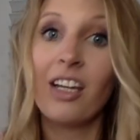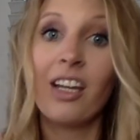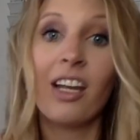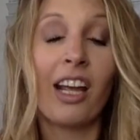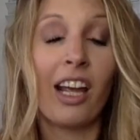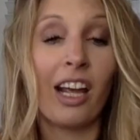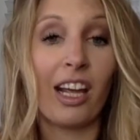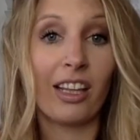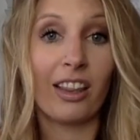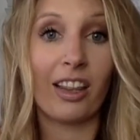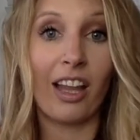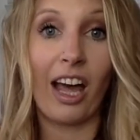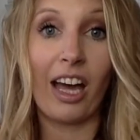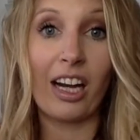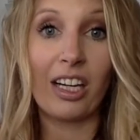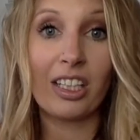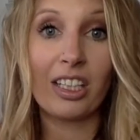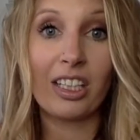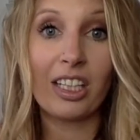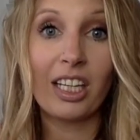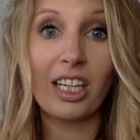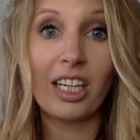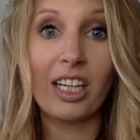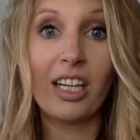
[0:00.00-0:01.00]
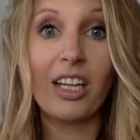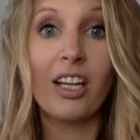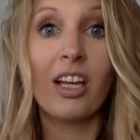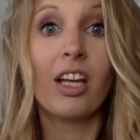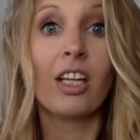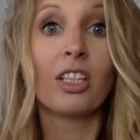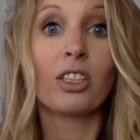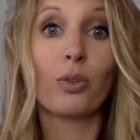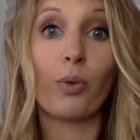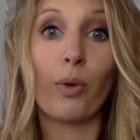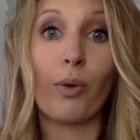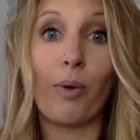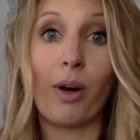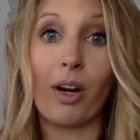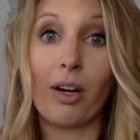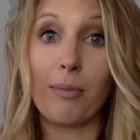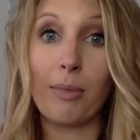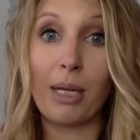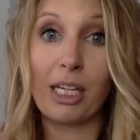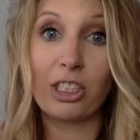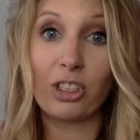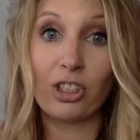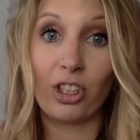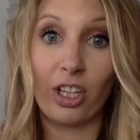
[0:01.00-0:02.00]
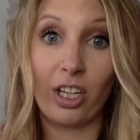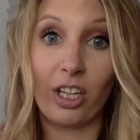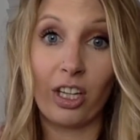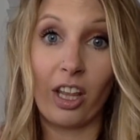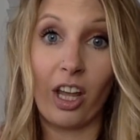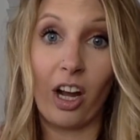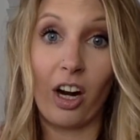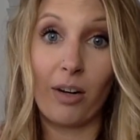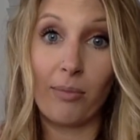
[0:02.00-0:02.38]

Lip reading: and laterally. So we want to make sure that